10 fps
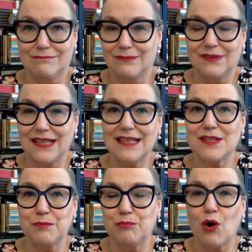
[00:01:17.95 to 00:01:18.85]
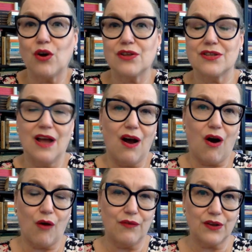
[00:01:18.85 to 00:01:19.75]
these books
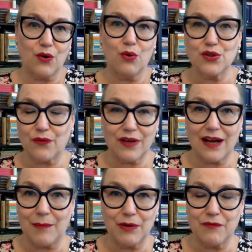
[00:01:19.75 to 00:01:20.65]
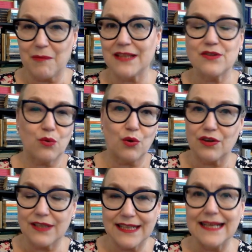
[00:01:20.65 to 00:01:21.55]
over the course of a couple of months or
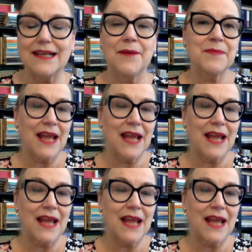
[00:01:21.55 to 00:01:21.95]
a year.